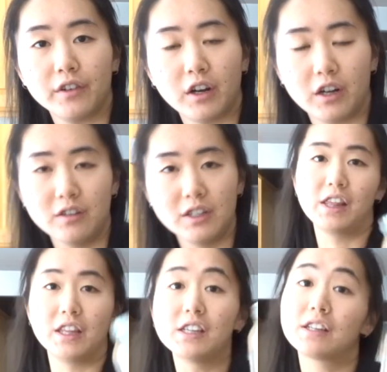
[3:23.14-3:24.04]
grounds.
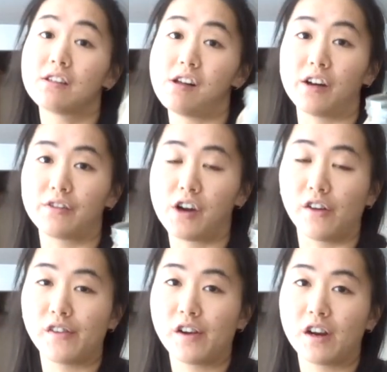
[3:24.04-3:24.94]
This is a lot of
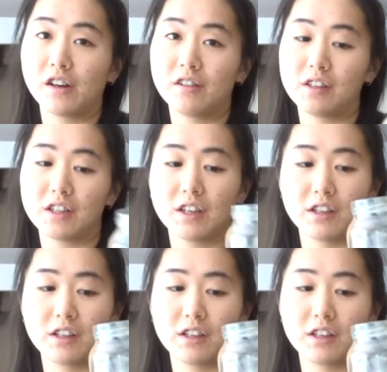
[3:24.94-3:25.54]
coffee grounds.